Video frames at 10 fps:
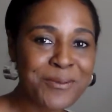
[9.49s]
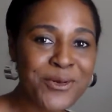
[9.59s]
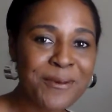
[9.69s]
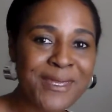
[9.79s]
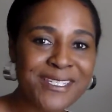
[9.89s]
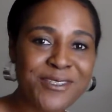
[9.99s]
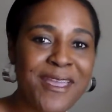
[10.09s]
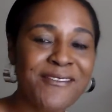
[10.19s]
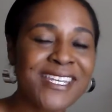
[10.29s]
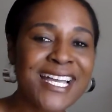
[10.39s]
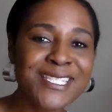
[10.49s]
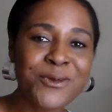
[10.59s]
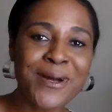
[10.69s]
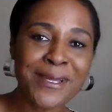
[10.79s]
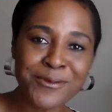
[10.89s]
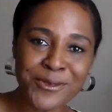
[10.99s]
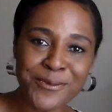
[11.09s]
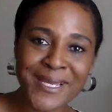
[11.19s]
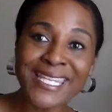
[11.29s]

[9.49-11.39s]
an appointment is you have a nice quiet room,